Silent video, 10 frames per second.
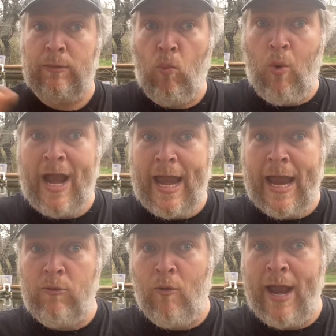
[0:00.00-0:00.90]

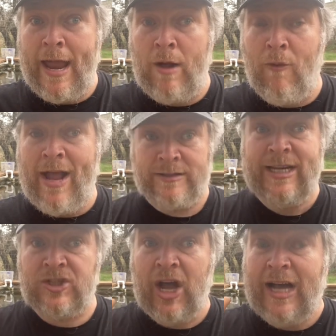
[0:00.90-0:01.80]

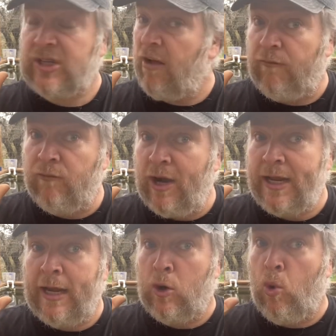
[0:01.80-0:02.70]
this guy's a
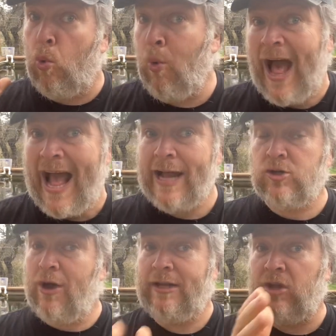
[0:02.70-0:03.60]
freaking quack
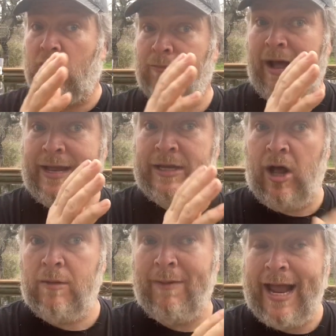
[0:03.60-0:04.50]
trying to turn my
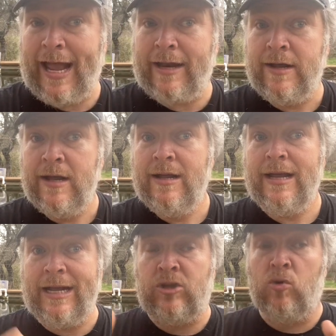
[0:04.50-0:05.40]
young man
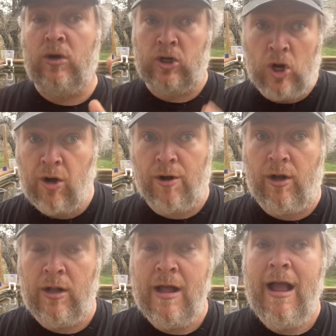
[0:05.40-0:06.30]
into a
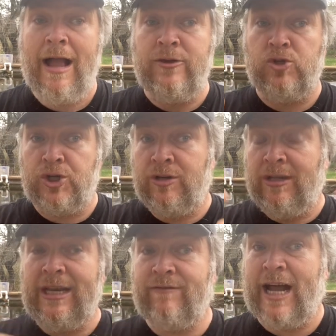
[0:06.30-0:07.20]
girl, and you should
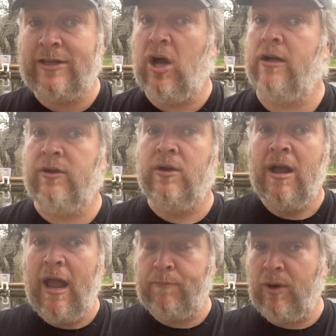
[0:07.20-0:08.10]
leave that doctor
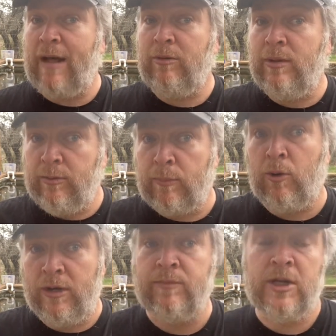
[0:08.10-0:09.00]
and probably
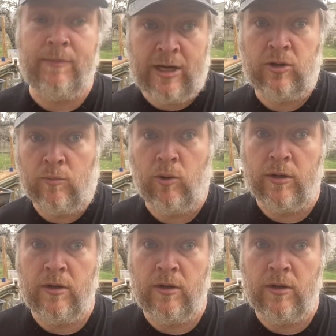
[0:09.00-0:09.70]
report him to the medical board.